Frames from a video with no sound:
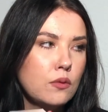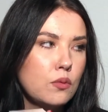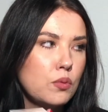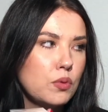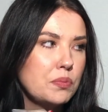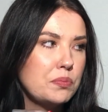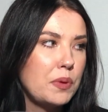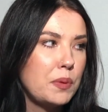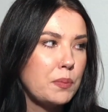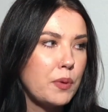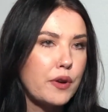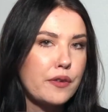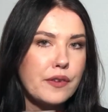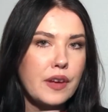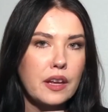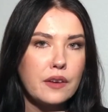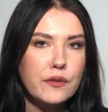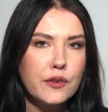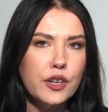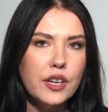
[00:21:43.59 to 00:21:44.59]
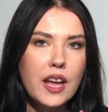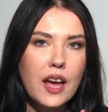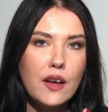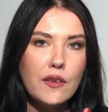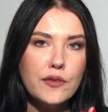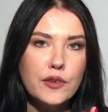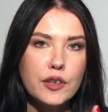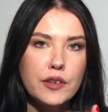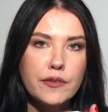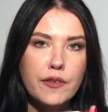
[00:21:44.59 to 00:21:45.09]
would be perfect for now,
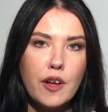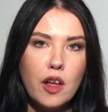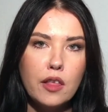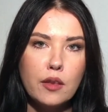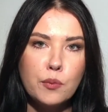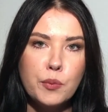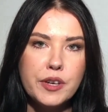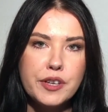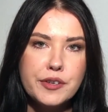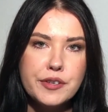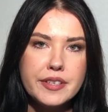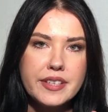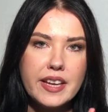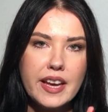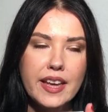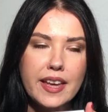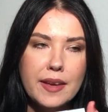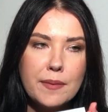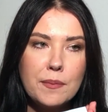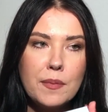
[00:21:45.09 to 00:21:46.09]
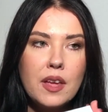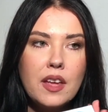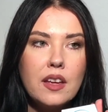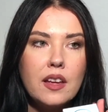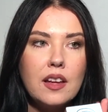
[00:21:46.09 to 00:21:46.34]
for the fall and winter time.